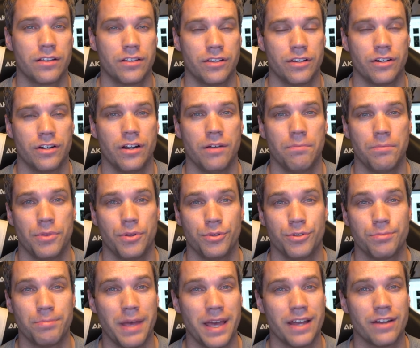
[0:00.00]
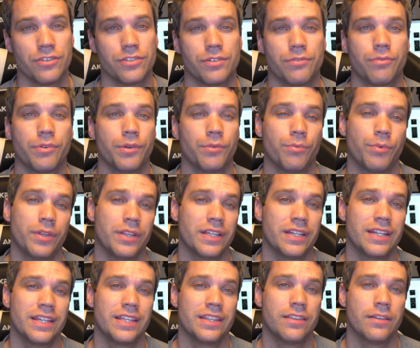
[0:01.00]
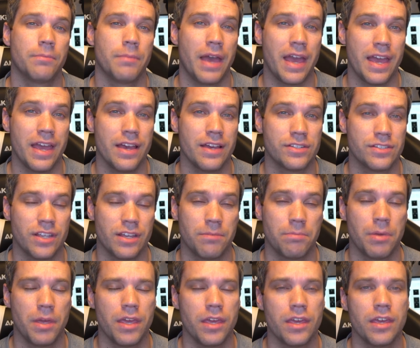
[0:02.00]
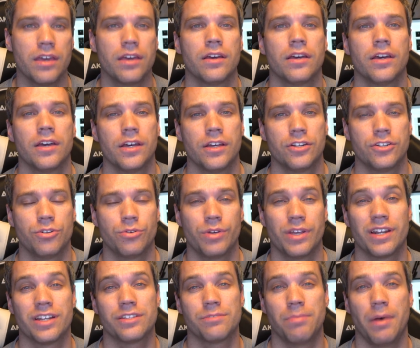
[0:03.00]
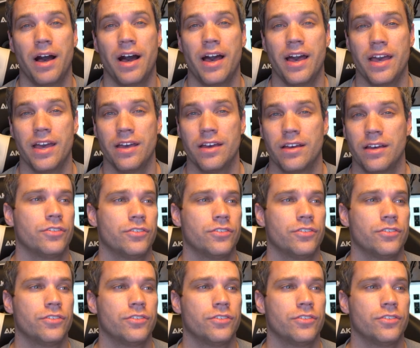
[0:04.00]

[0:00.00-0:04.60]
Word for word: clear up those panels if we really need them ASAP to get us by.